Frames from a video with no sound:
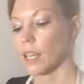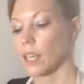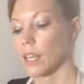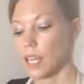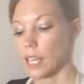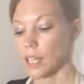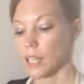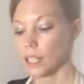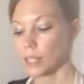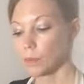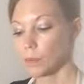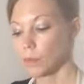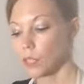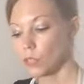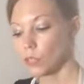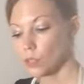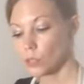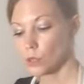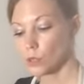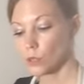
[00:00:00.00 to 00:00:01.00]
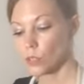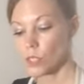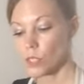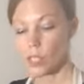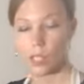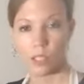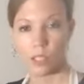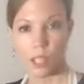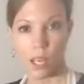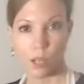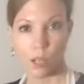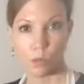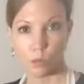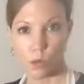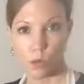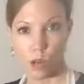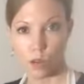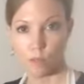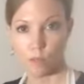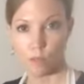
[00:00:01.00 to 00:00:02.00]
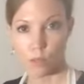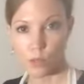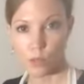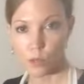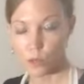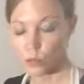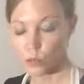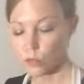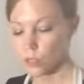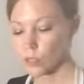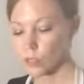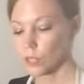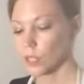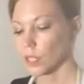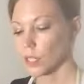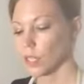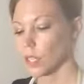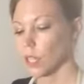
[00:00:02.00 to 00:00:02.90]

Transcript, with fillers: and it can be used in a lot of raw foods.